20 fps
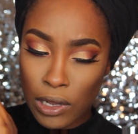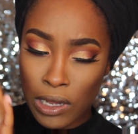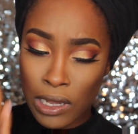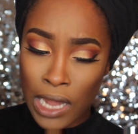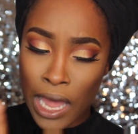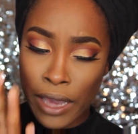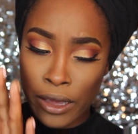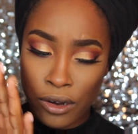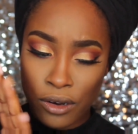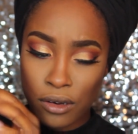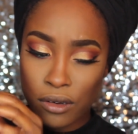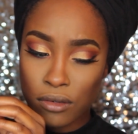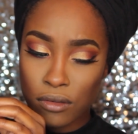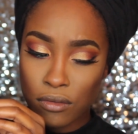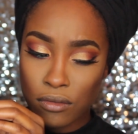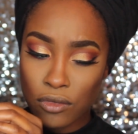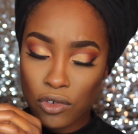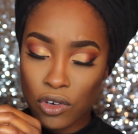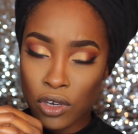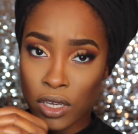lighter
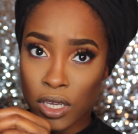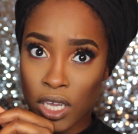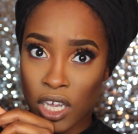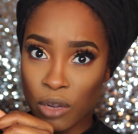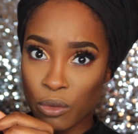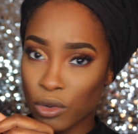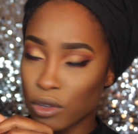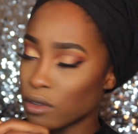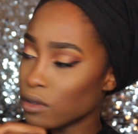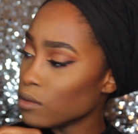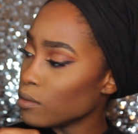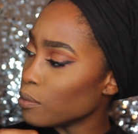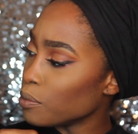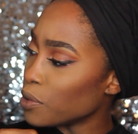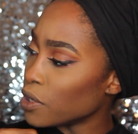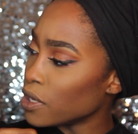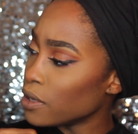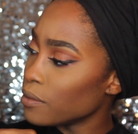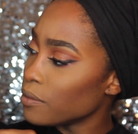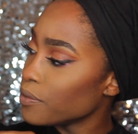on camera,
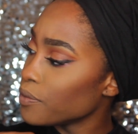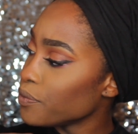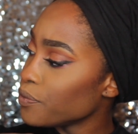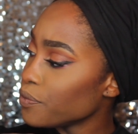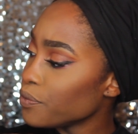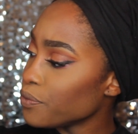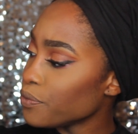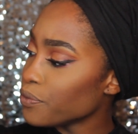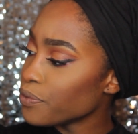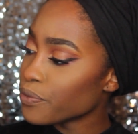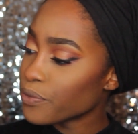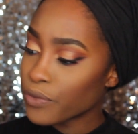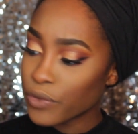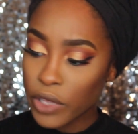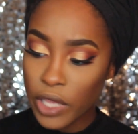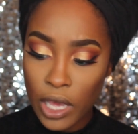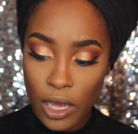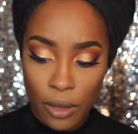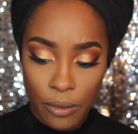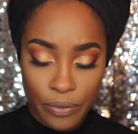but
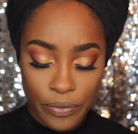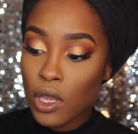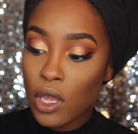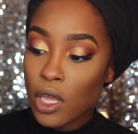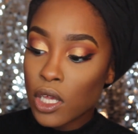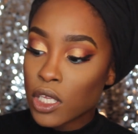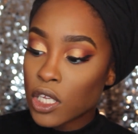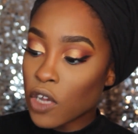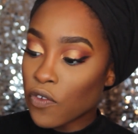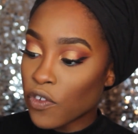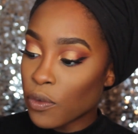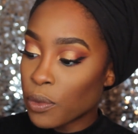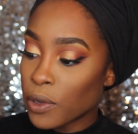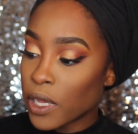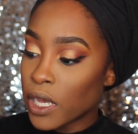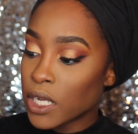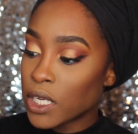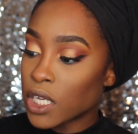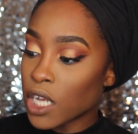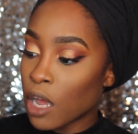yeah. So for
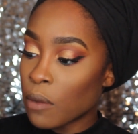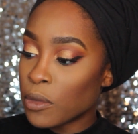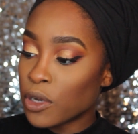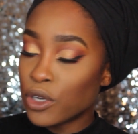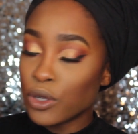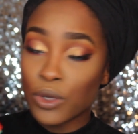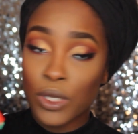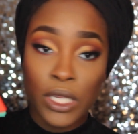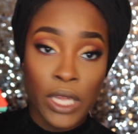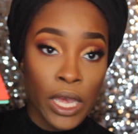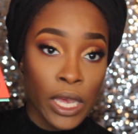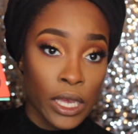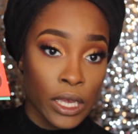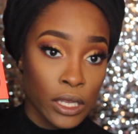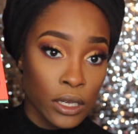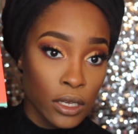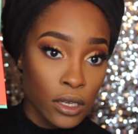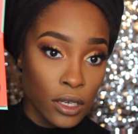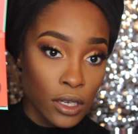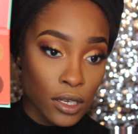blush, I'm gonna do
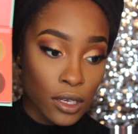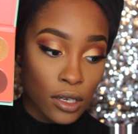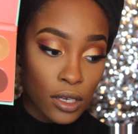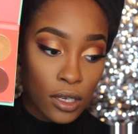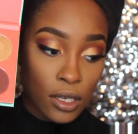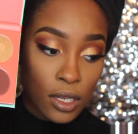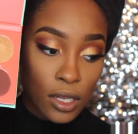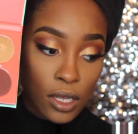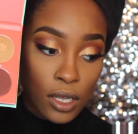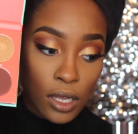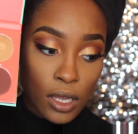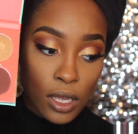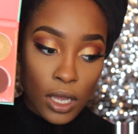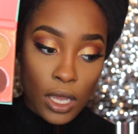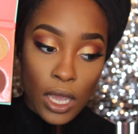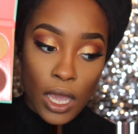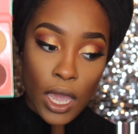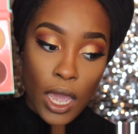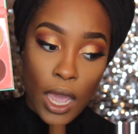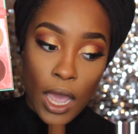Zane.
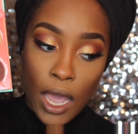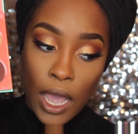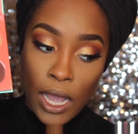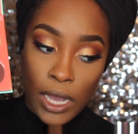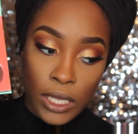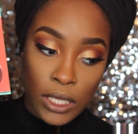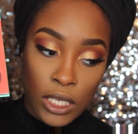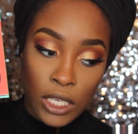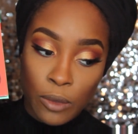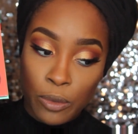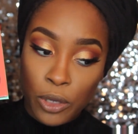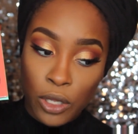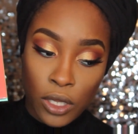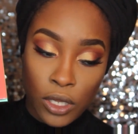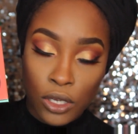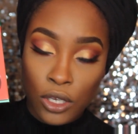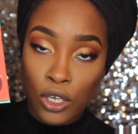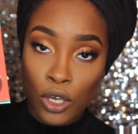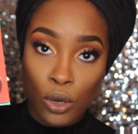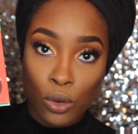I
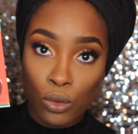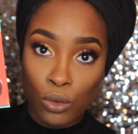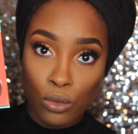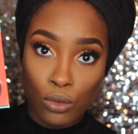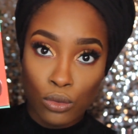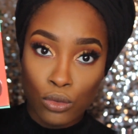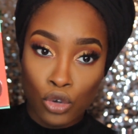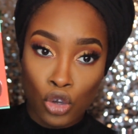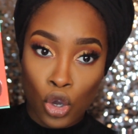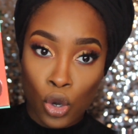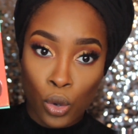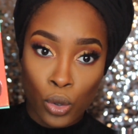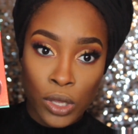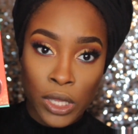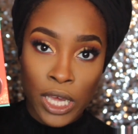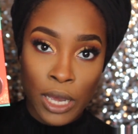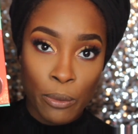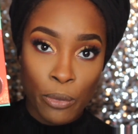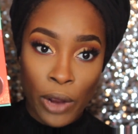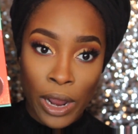typically don't go
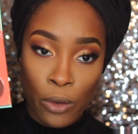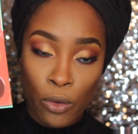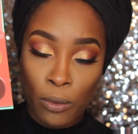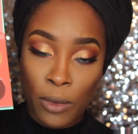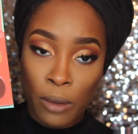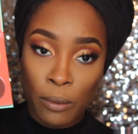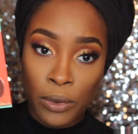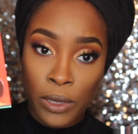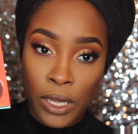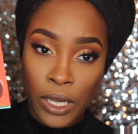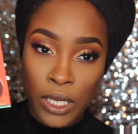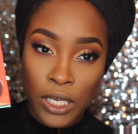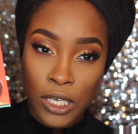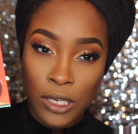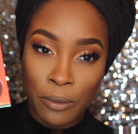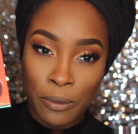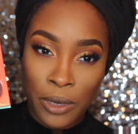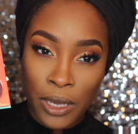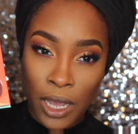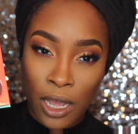that bright with my blush,
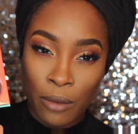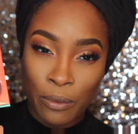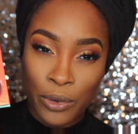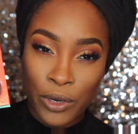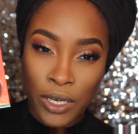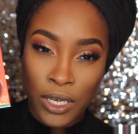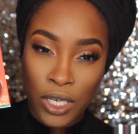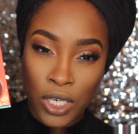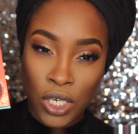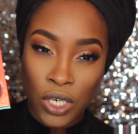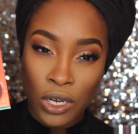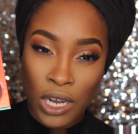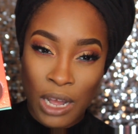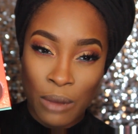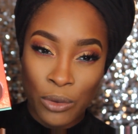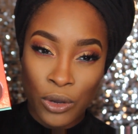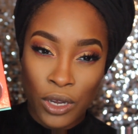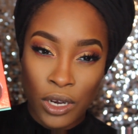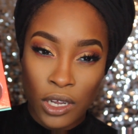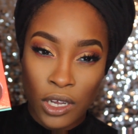but I'm pretty sure
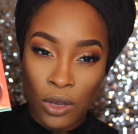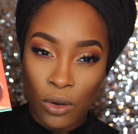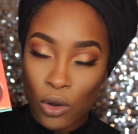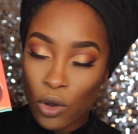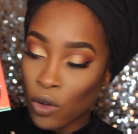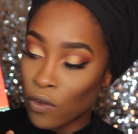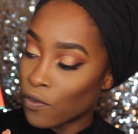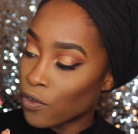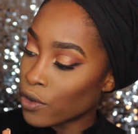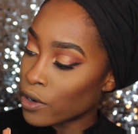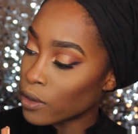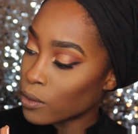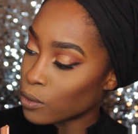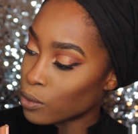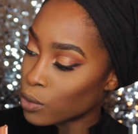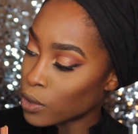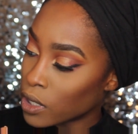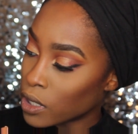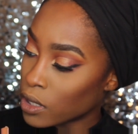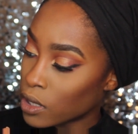I'm gonna go over
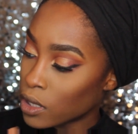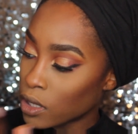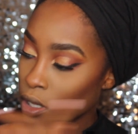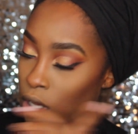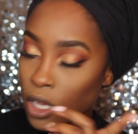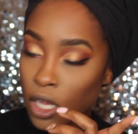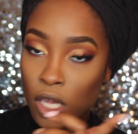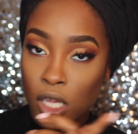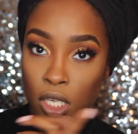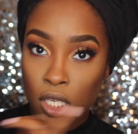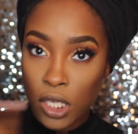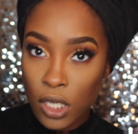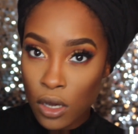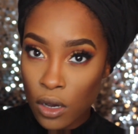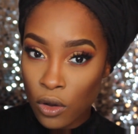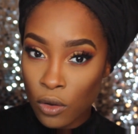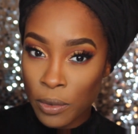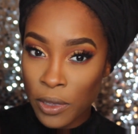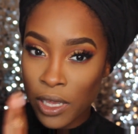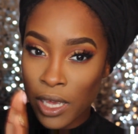it with
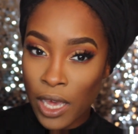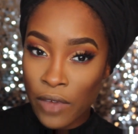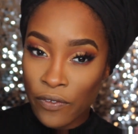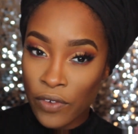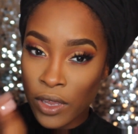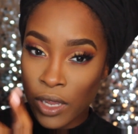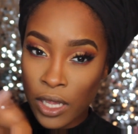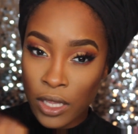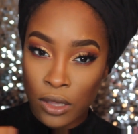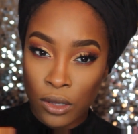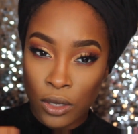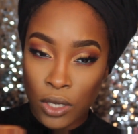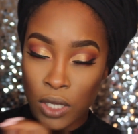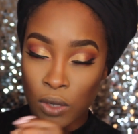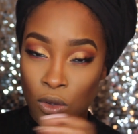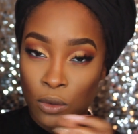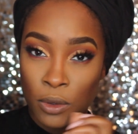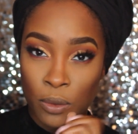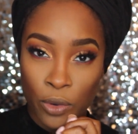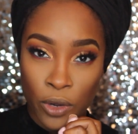Toby. I feel like those
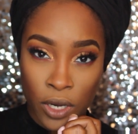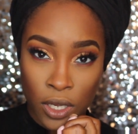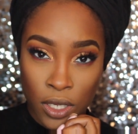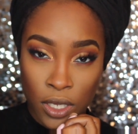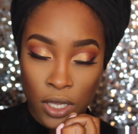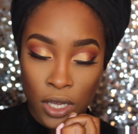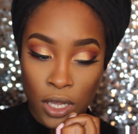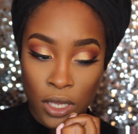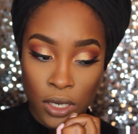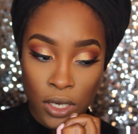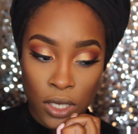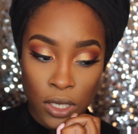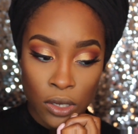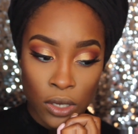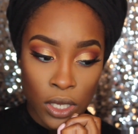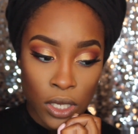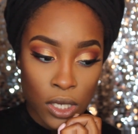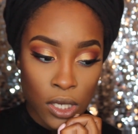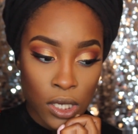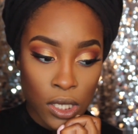two will be pretty together, so
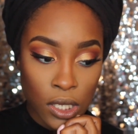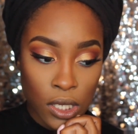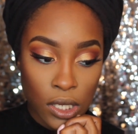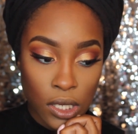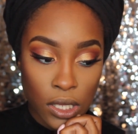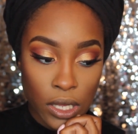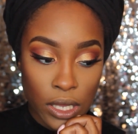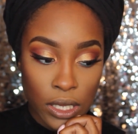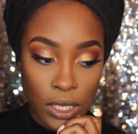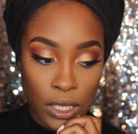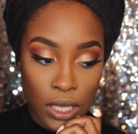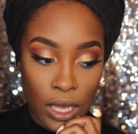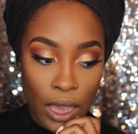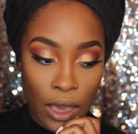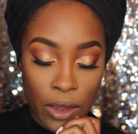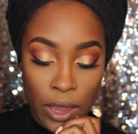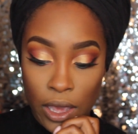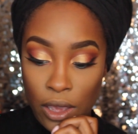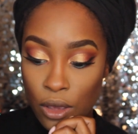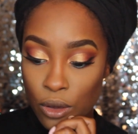let's just see
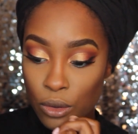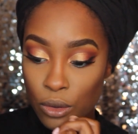how that